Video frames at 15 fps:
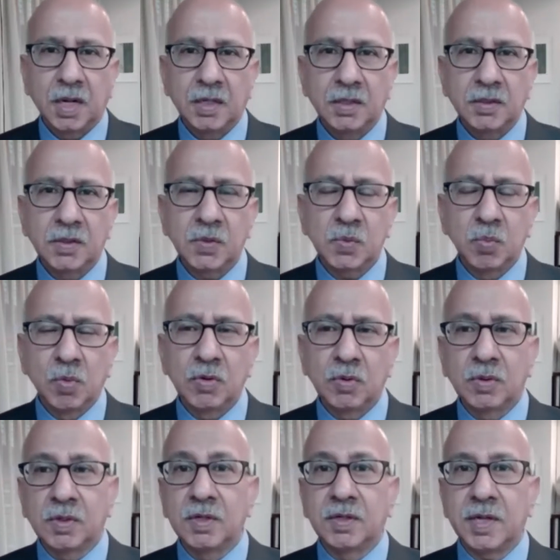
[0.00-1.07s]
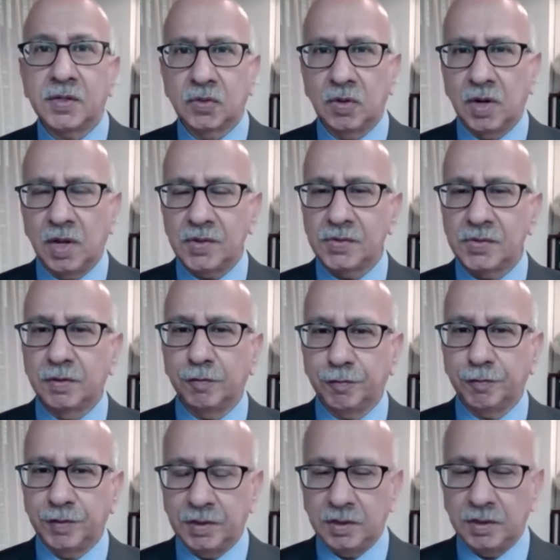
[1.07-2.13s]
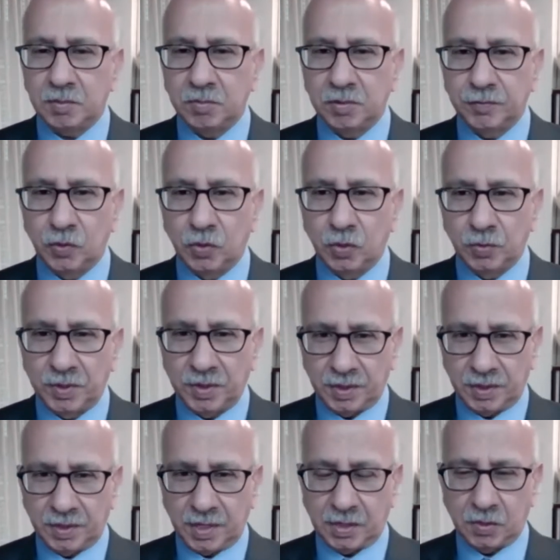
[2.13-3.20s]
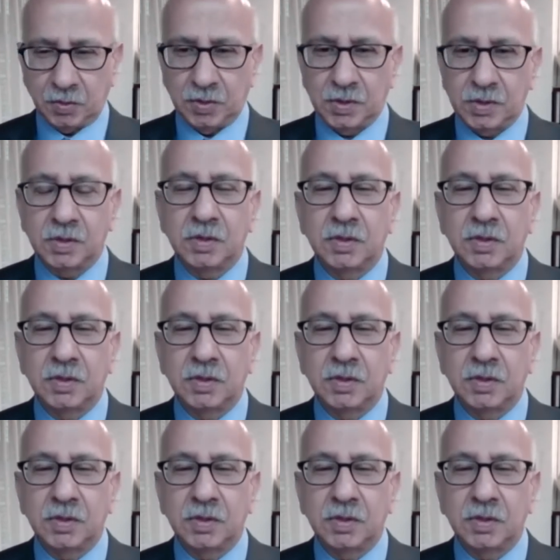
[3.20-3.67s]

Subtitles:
Just want to contextualize the fair before we get to the